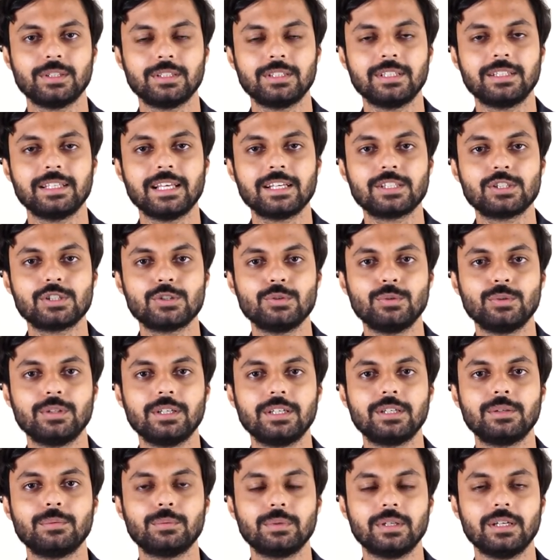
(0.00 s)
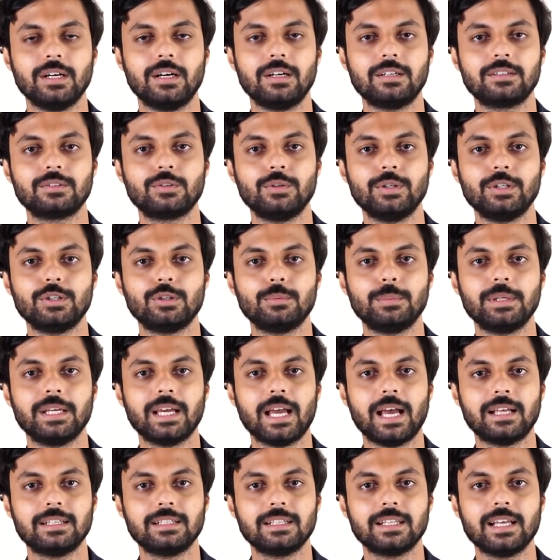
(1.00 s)
In the next unit we are going to be
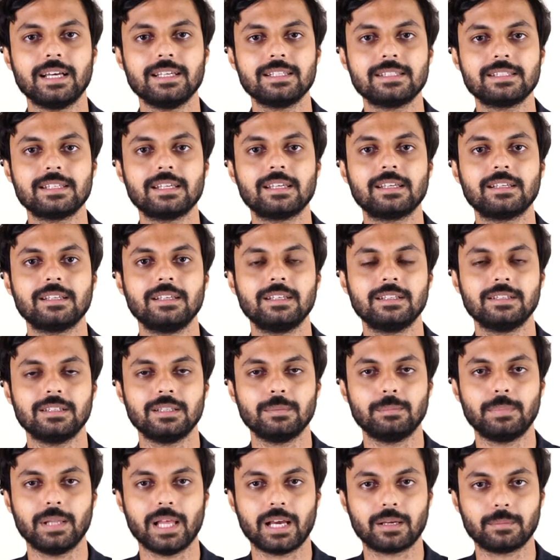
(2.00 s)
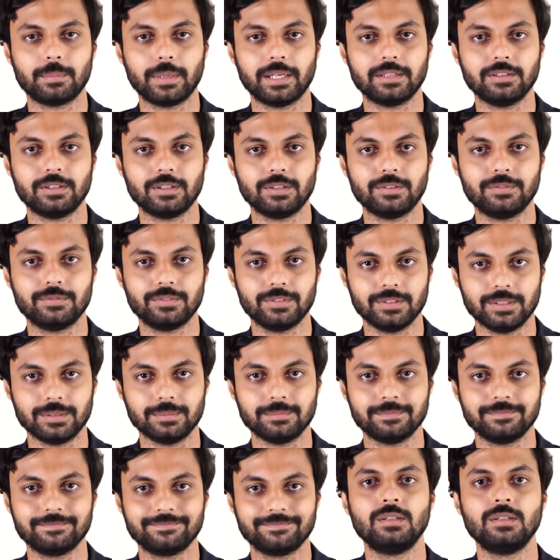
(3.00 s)
analyzing the Black Panther film.
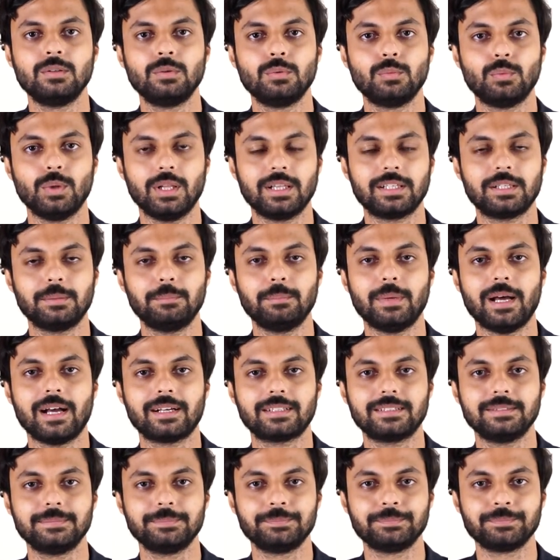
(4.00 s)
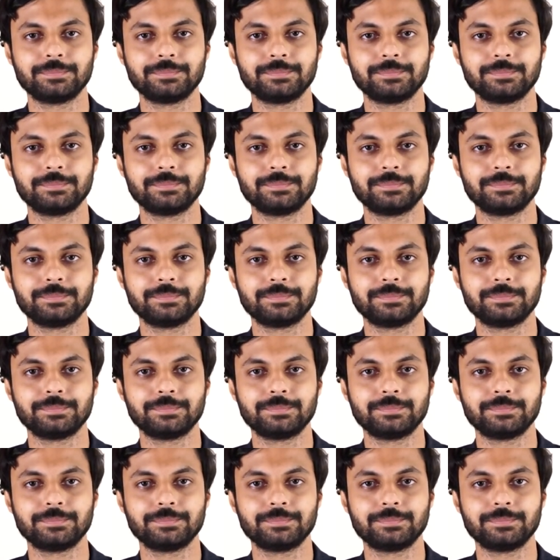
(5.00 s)
Welcome back.